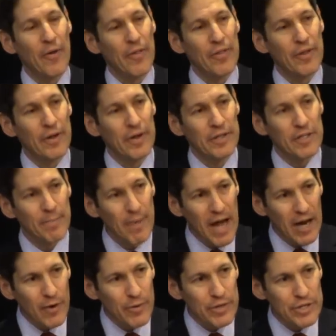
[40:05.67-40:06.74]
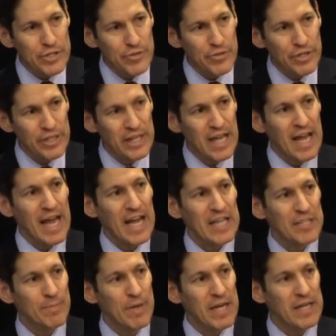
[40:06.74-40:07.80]
the tobacco industry
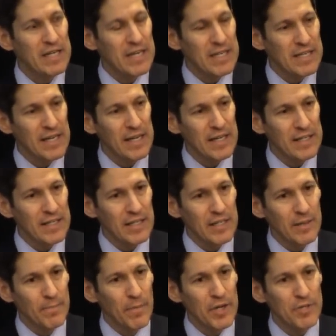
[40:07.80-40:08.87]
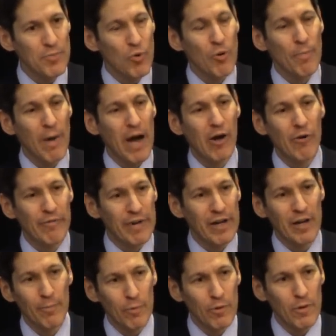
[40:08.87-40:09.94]
has made nicotine much more
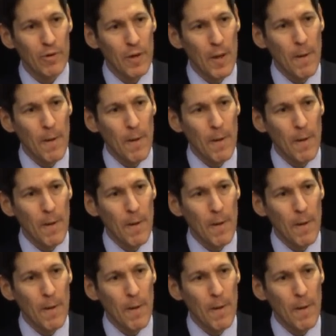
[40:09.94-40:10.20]
bioavailable